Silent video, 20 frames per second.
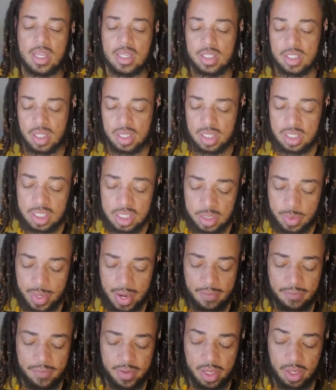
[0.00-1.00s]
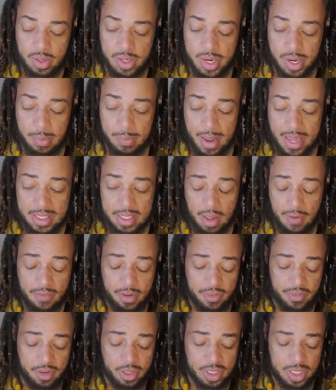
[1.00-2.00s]
So this is what I feel here based off
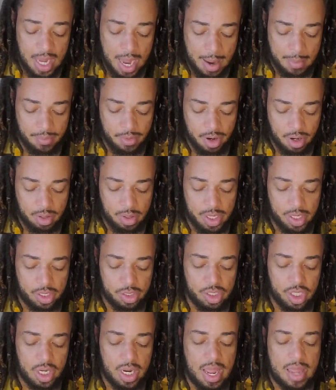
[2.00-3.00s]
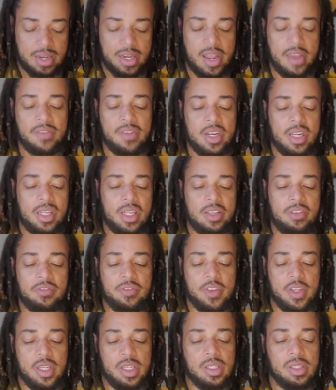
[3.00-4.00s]
of your top row energy. I definitely
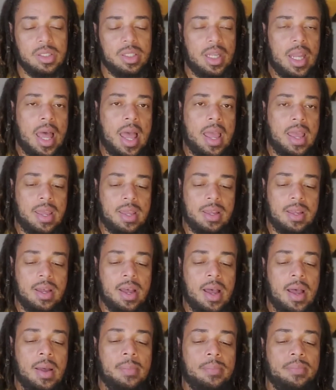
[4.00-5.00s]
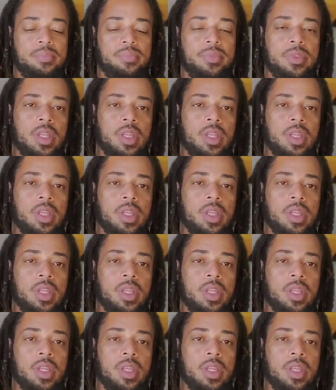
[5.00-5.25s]
feel like um,